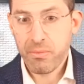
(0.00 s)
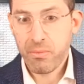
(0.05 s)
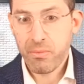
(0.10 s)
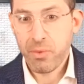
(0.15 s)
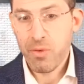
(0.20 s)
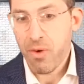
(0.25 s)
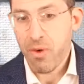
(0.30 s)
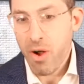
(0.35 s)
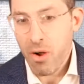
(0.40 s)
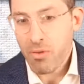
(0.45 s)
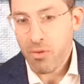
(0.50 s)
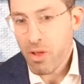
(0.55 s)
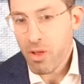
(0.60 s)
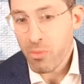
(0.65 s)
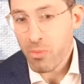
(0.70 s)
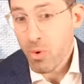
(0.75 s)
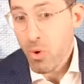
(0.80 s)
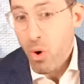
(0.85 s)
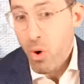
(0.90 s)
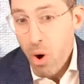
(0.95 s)
We have a hard
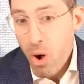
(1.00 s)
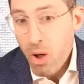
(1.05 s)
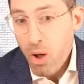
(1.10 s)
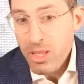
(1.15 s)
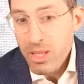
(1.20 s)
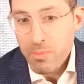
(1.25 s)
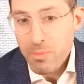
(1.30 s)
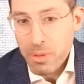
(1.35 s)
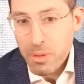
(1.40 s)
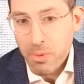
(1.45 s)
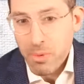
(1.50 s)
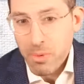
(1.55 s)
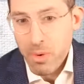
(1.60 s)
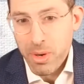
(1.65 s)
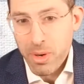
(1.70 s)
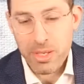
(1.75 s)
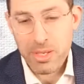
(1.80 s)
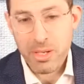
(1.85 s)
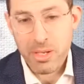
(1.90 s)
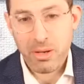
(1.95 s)
time calling people
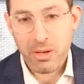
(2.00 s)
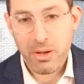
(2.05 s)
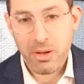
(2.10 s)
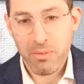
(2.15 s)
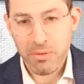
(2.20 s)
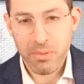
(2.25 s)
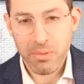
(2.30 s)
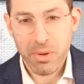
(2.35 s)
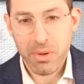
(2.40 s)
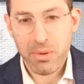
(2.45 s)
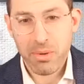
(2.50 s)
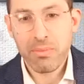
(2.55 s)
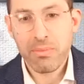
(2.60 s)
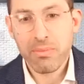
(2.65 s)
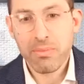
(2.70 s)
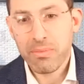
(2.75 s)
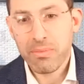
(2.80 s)
when it's uncomfortable.